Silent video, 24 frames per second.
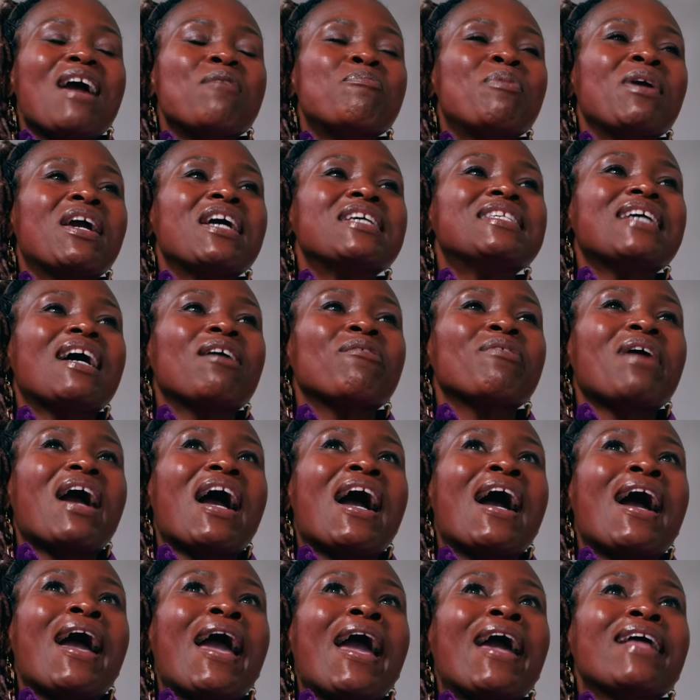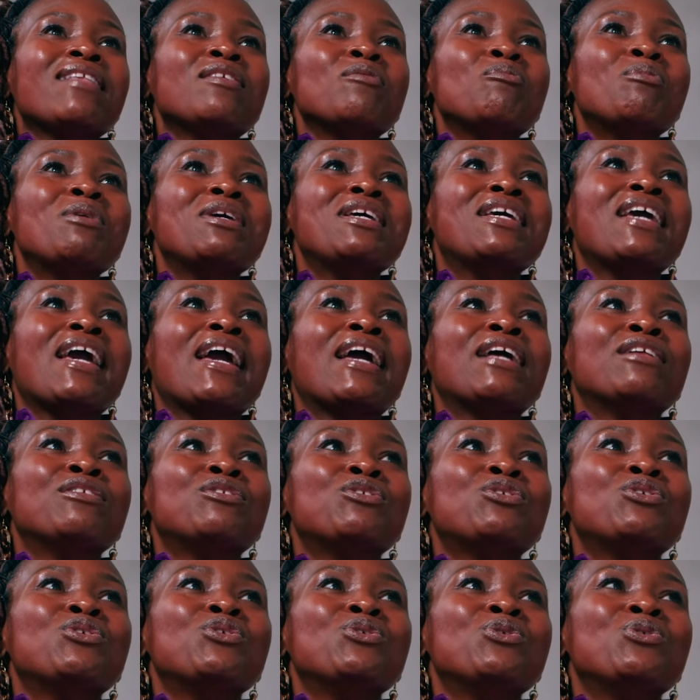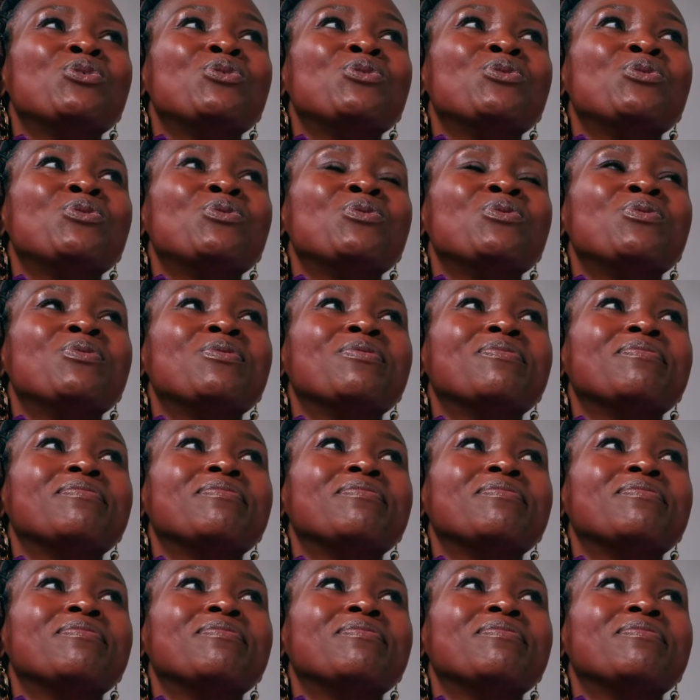Because I had to begin to